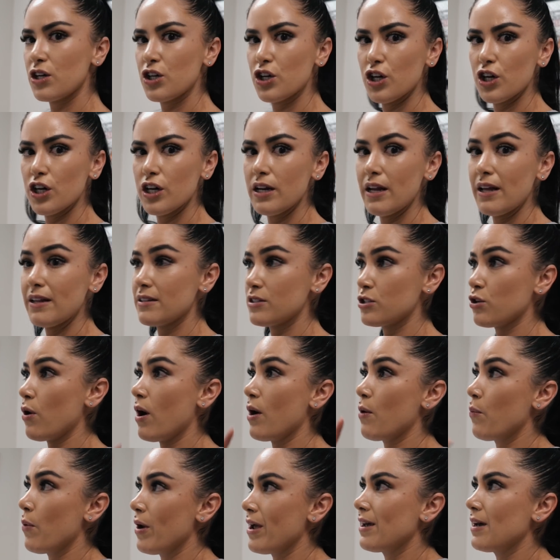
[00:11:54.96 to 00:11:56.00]
good, and so
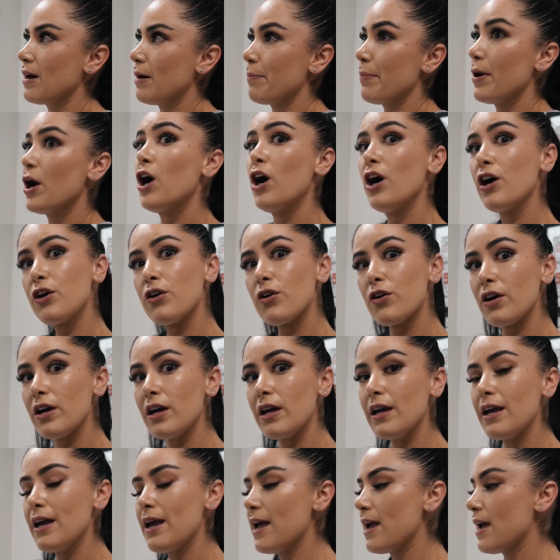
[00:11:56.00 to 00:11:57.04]
I wake up
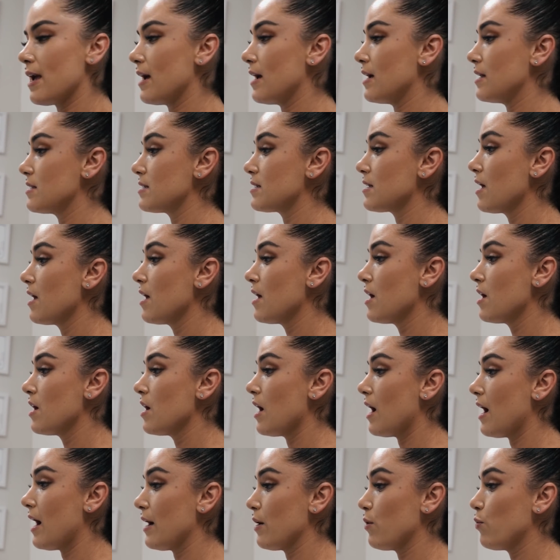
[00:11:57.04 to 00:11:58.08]
hungry, and
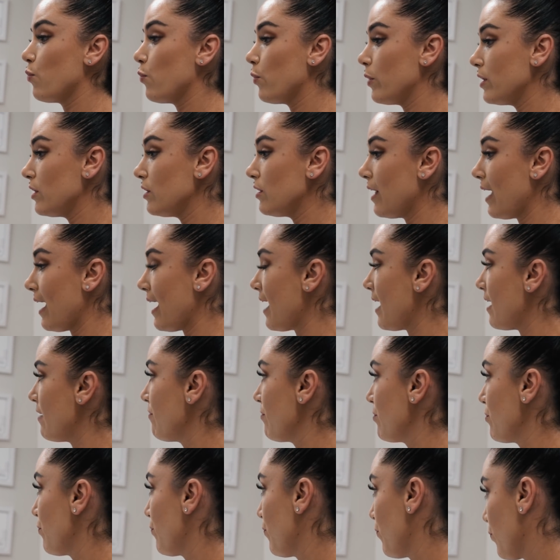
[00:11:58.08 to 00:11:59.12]
I will
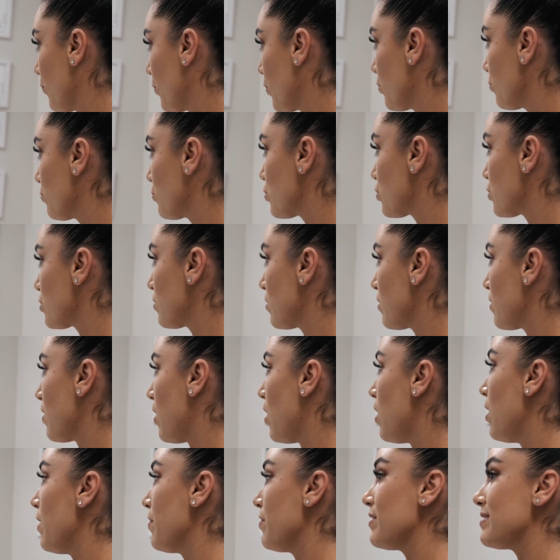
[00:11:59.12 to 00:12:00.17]
have the fruits
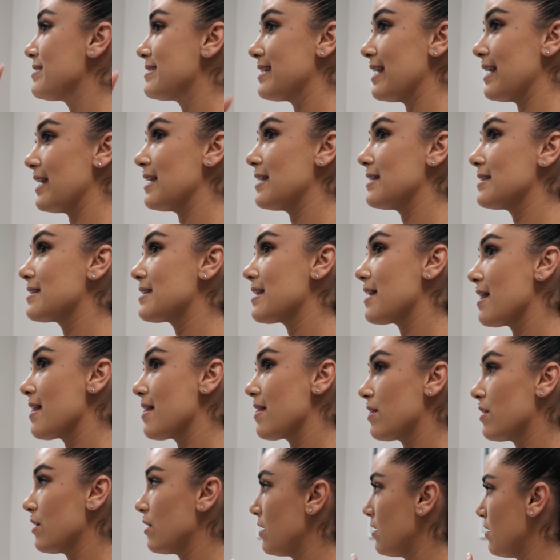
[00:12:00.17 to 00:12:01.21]
on the days,
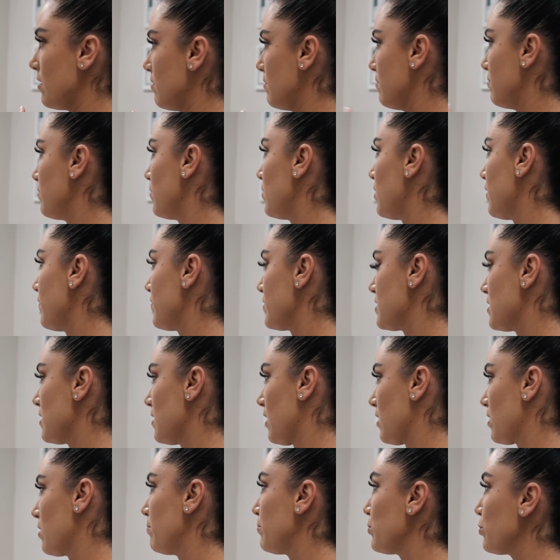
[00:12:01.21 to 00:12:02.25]
obviously
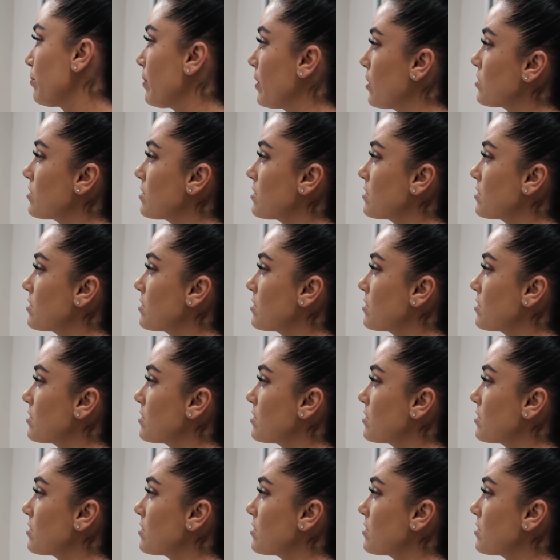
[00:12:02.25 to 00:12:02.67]
like the blueberries